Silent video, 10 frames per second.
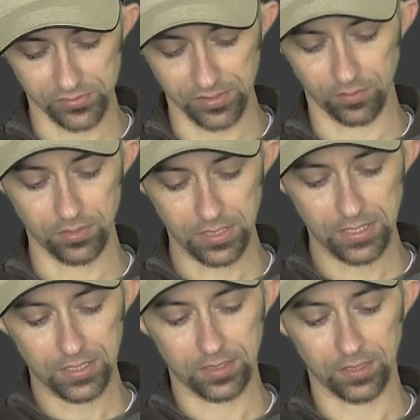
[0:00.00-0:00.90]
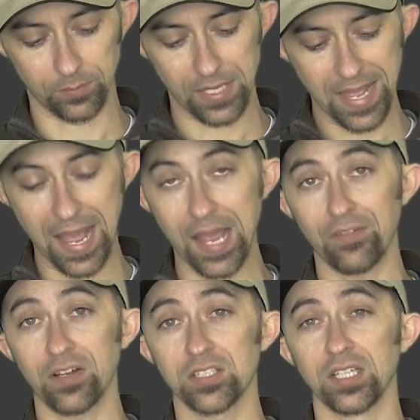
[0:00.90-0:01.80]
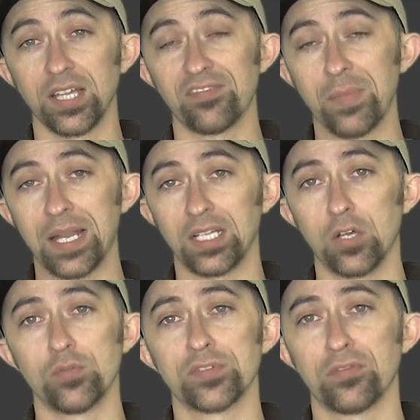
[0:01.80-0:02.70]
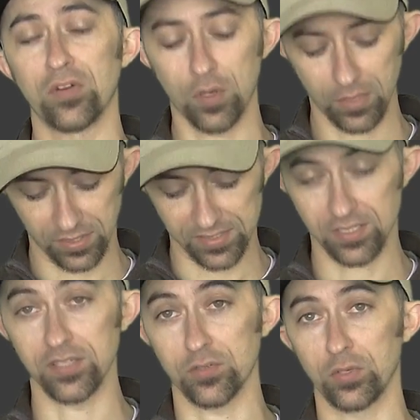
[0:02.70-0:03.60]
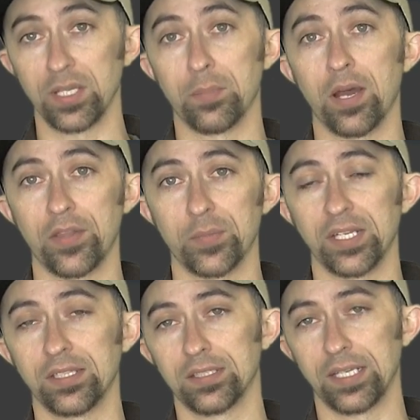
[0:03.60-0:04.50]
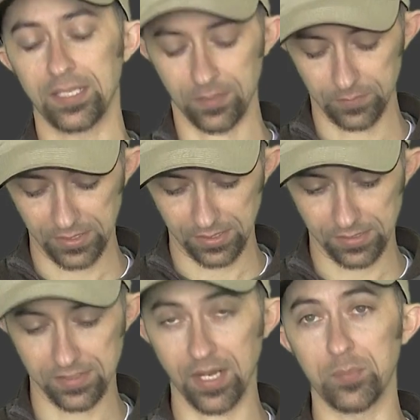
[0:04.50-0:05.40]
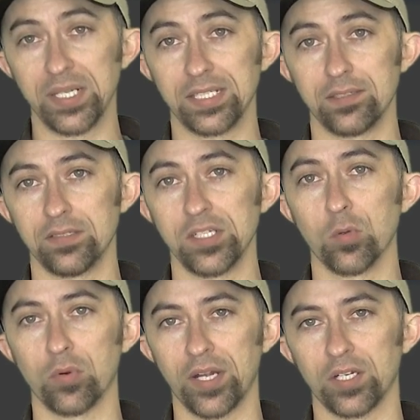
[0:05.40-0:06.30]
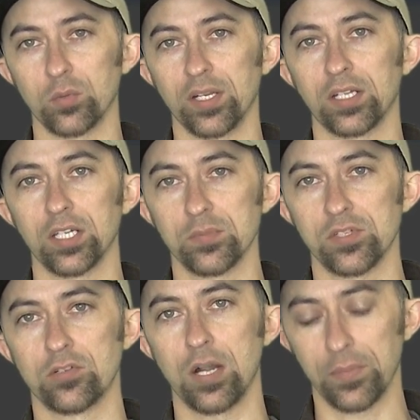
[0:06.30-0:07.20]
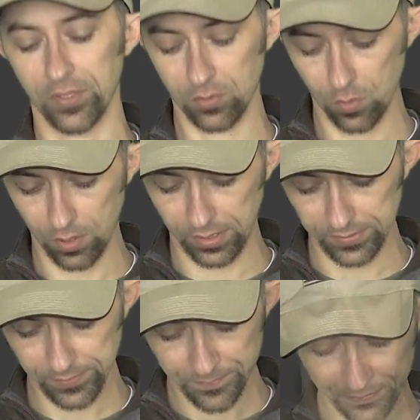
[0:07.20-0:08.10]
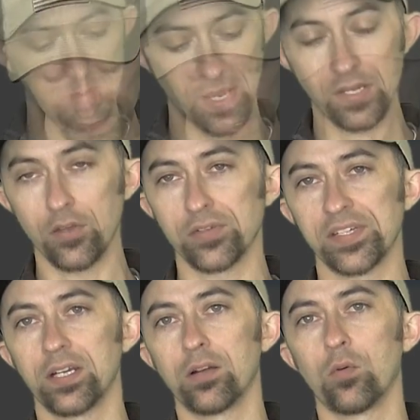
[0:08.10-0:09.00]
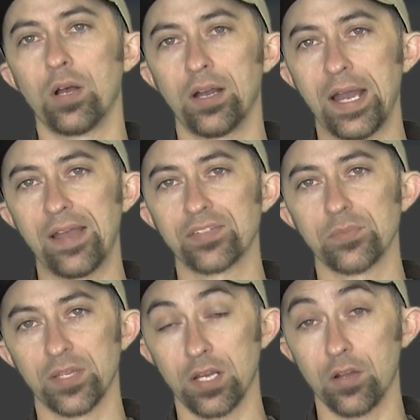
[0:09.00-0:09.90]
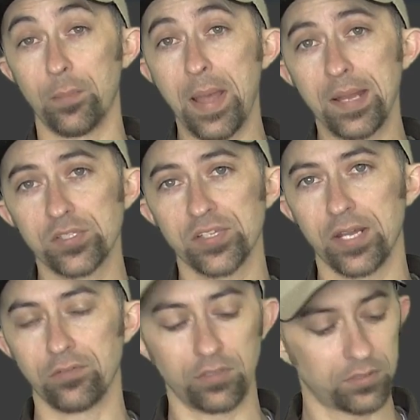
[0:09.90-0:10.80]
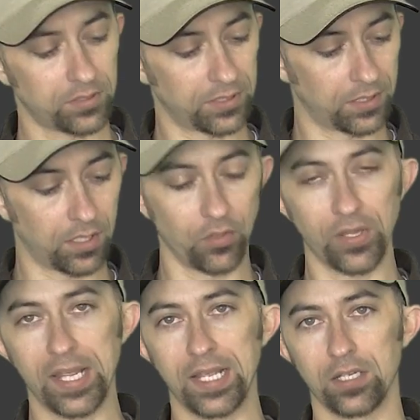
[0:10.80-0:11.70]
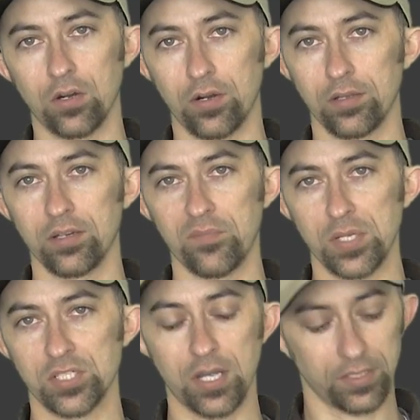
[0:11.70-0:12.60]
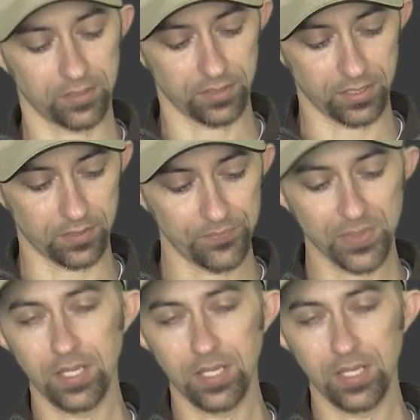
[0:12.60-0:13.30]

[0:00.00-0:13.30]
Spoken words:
So I've actually left mine alone so far because it doesn't really bother me, and it's not a big deal breaker when it comes to dropping the quads. Now you may notice here, I have something called a match saver on the handguard of my shotgun here.